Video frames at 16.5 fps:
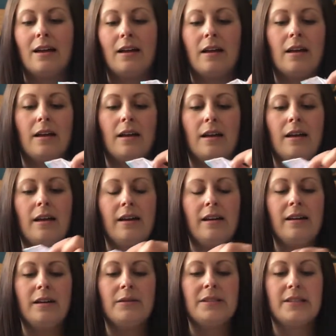And
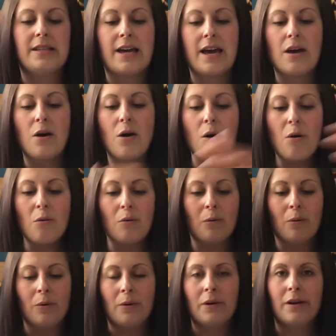I'll say,
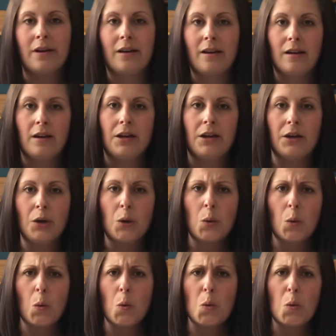oh,
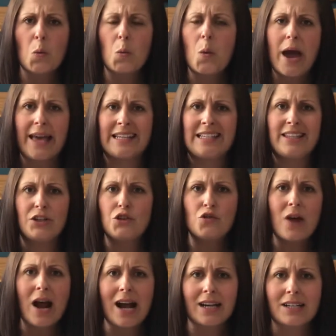where's the
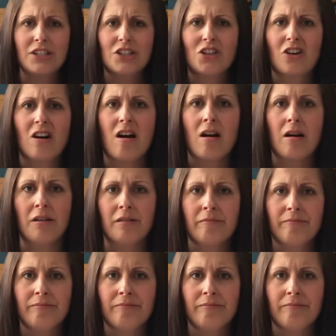tractor gone?